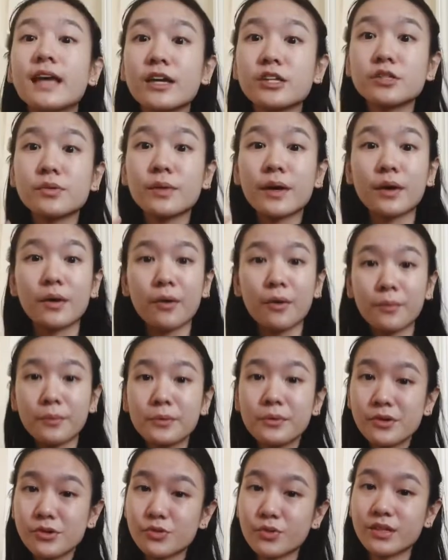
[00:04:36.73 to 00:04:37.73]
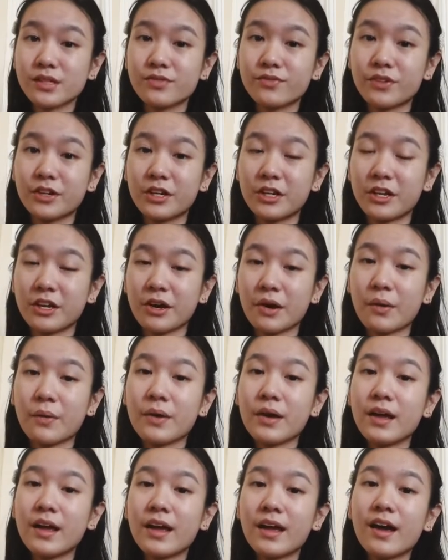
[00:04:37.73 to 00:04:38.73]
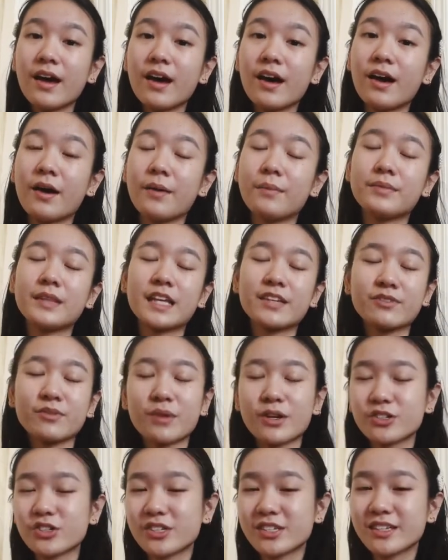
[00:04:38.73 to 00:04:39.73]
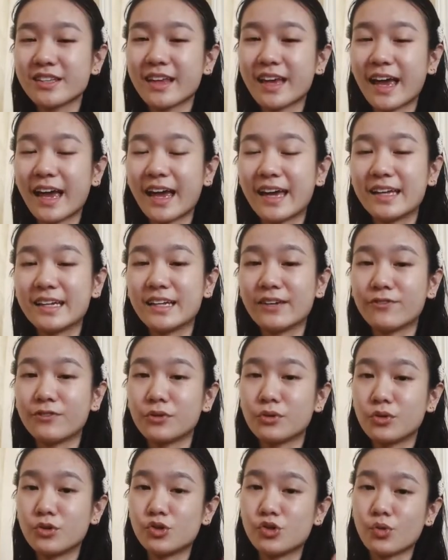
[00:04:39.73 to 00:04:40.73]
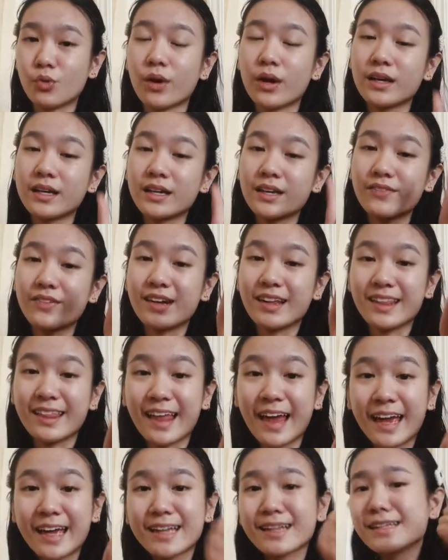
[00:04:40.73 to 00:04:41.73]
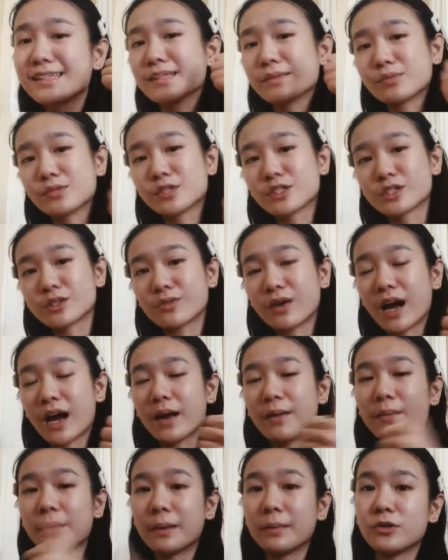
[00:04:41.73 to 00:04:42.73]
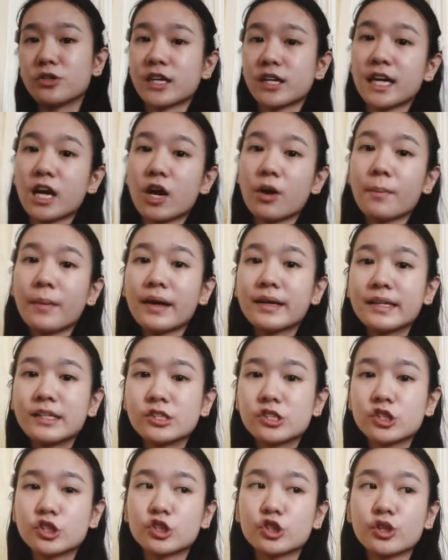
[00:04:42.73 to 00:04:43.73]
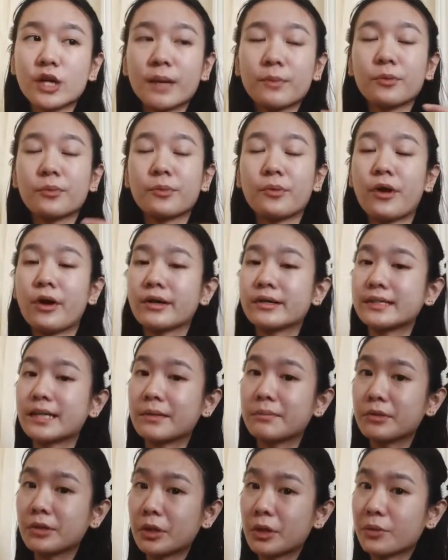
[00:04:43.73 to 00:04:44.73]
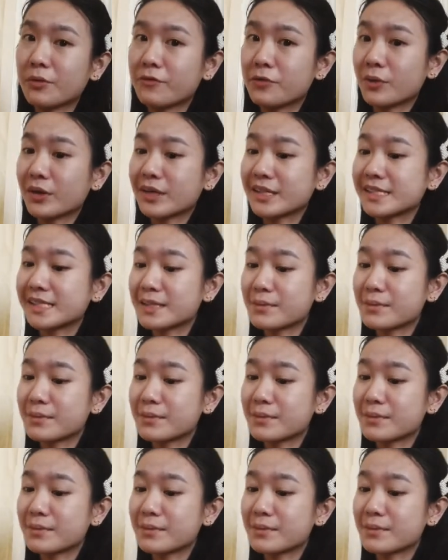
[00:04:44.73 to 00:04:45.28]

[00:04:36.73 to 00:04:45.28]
so I hope you enjoyed this video. Thanks for watching till the end. If you enjoy, give it a like, subscribe, maybe check out my Instagram or blog down below if you want to see